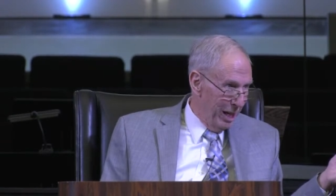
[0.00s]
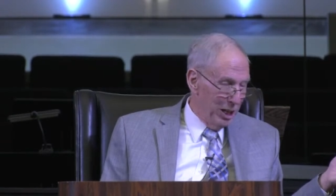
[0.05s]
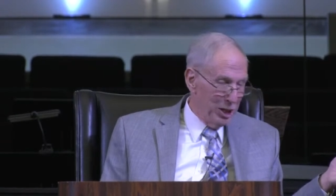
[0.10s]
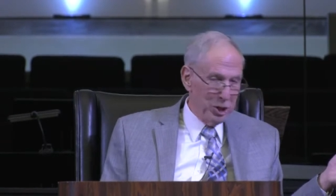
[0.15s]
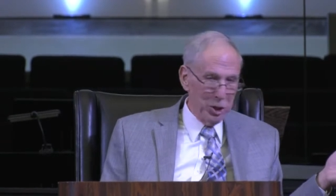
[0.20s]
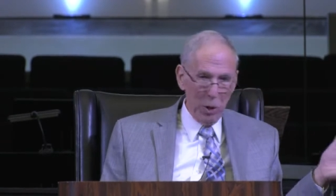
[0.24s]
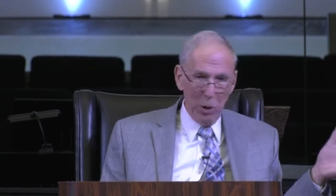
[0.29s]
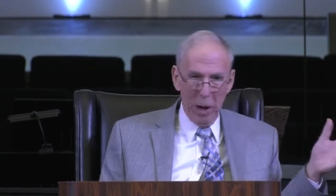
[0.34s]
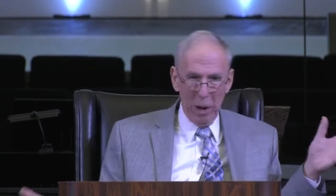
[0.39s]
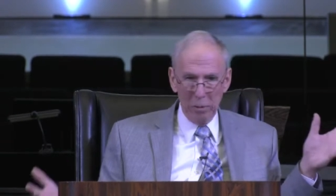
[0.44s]

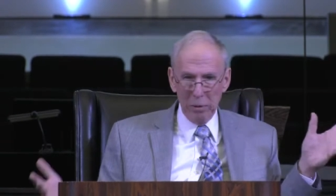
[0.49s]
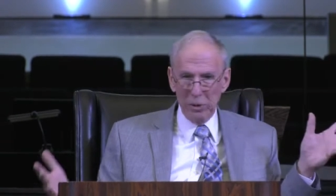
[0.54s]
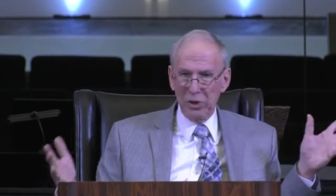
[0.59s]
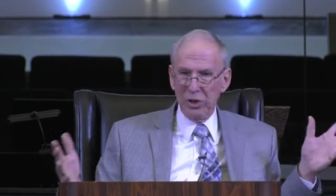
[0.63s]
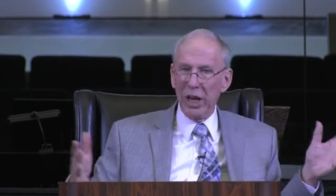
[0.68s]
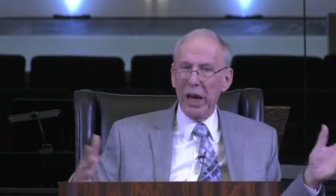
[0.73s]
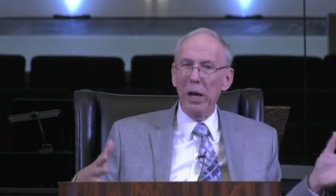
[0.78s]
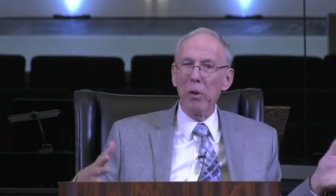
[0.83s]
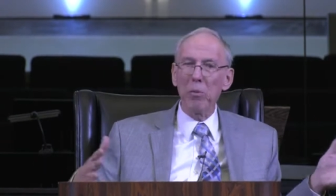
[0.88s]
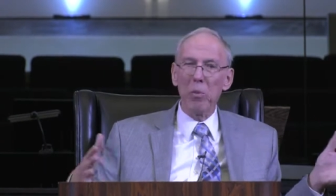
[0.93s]
So I was
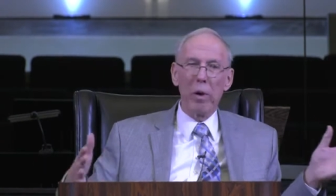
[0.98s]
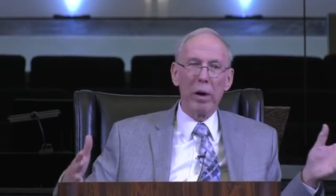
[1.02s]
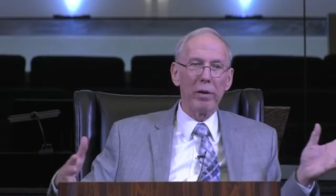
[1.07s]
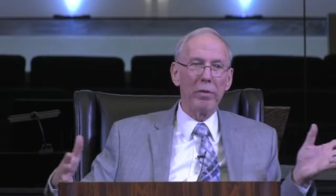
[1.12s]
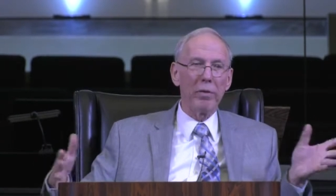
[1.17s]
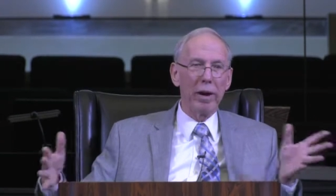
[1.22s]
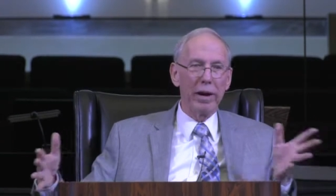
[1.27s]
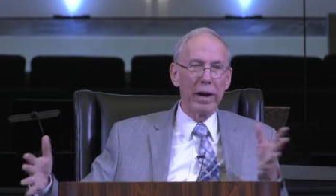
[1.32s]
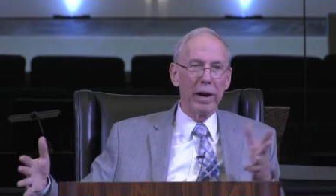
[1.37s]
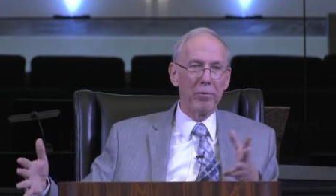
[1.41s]
saying
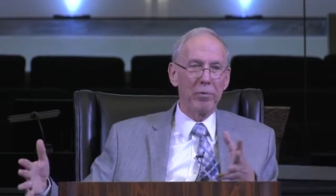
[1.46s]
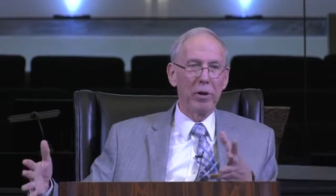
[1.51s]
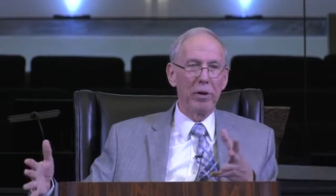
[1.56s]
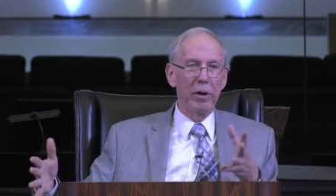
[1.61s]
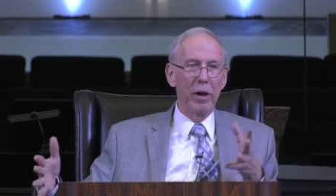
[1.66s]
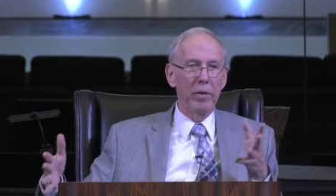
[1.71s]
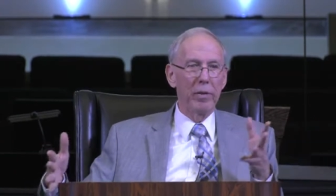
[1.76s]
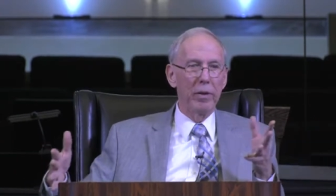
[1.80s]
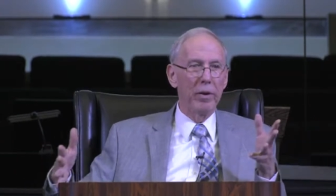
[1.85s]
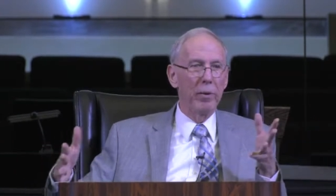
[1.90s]
one right after
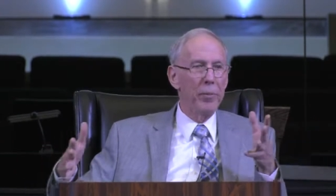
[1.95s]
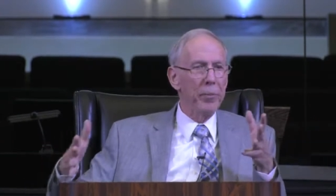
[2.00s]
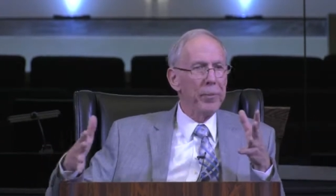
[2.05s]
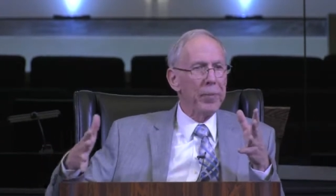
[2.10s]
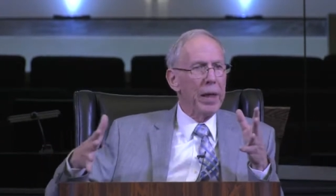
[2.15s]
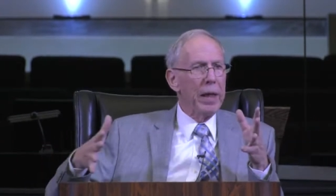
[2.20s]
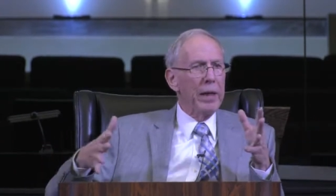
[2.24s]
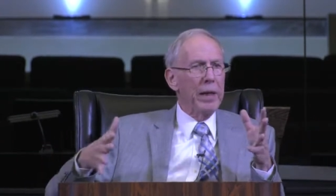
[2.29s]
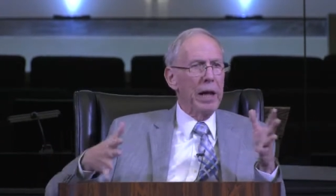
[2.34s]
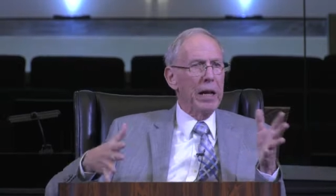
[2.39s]
another.
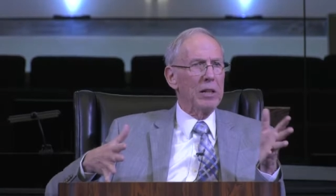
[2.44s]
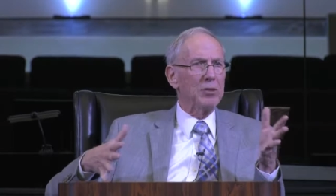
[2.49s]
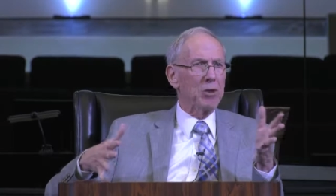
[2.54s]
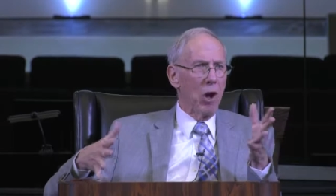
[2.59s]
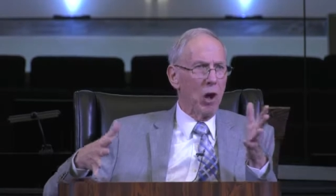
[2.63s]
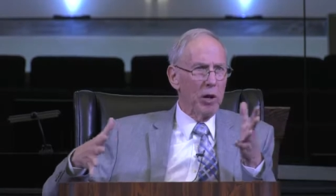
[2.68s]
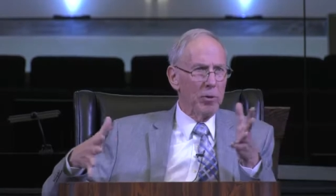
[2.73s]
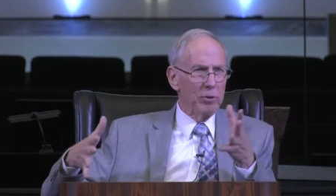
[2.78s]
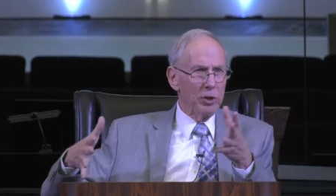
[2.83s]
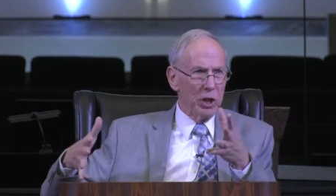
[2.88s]
That's
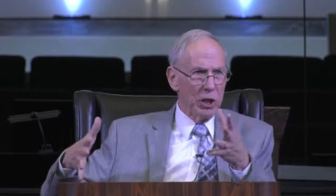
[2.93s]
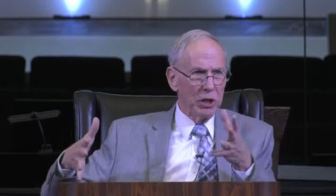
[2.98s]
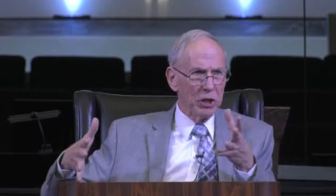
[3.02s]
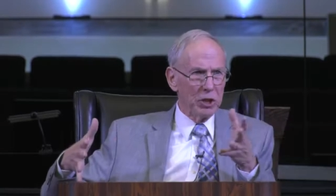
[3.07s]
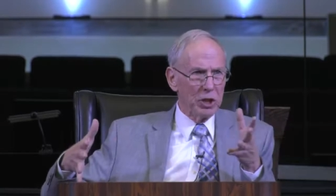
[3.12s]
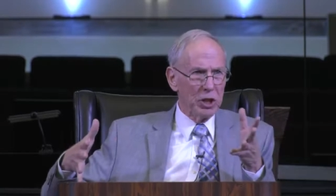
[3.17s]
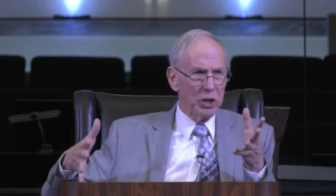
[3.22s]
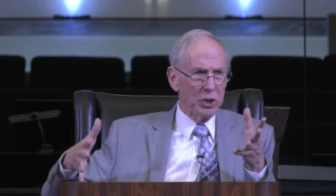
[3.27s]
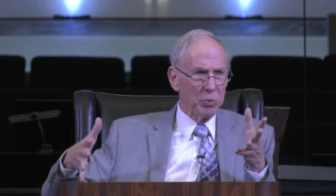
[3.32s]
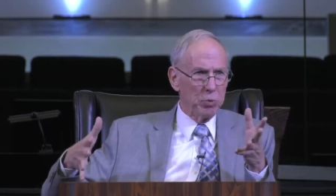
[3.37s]
all of
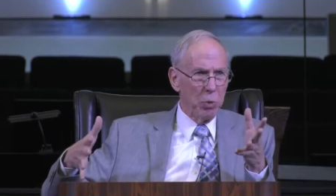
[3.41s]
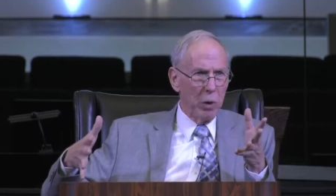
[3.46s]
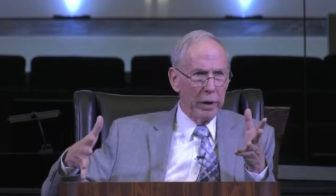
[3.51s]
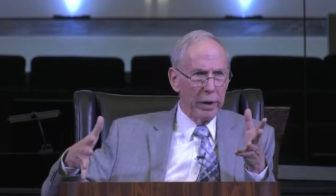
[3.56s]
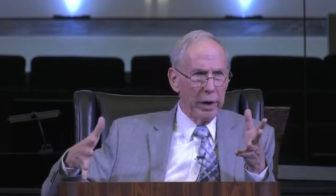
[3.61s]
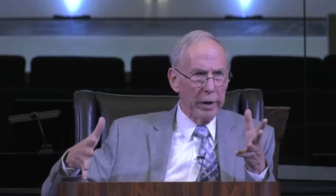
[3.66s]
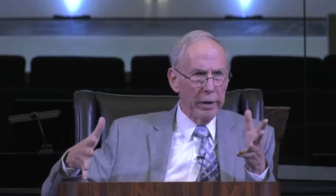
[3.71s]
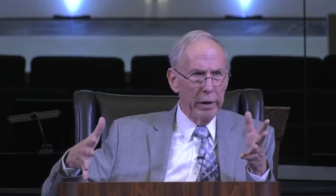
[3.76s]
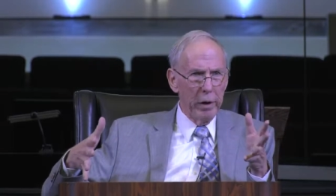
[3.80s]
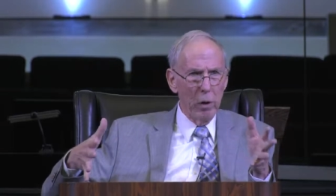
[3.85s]
Genesis one,
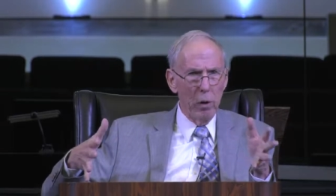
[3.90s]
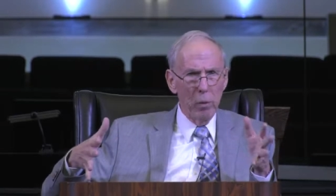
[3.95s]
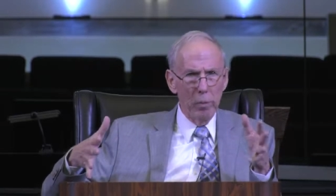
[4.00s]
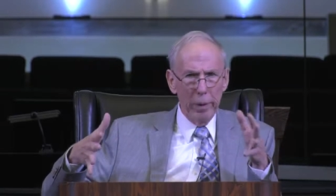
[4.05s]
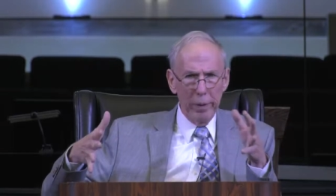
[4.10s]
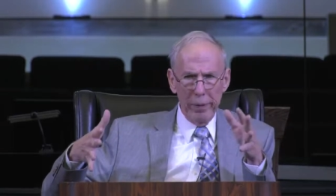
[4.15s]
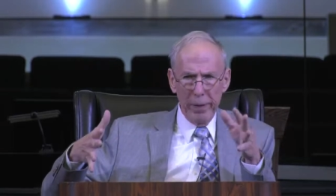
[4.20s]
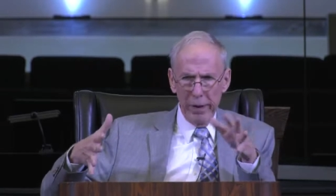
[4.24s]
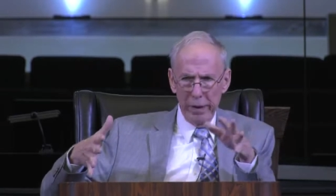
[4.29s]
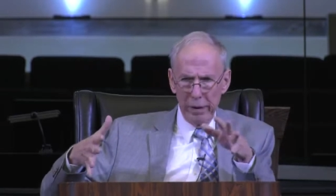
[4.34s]
I know,
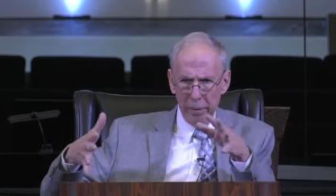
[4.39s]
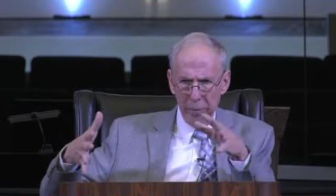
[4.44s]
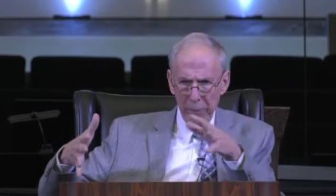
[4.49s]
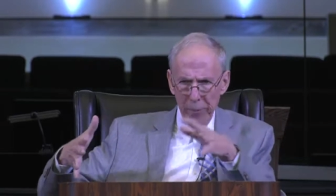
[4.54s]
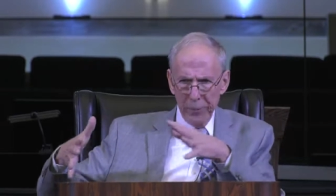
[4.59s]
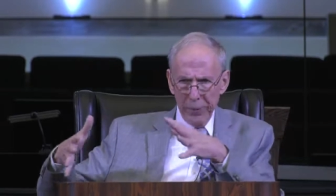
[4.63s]
but then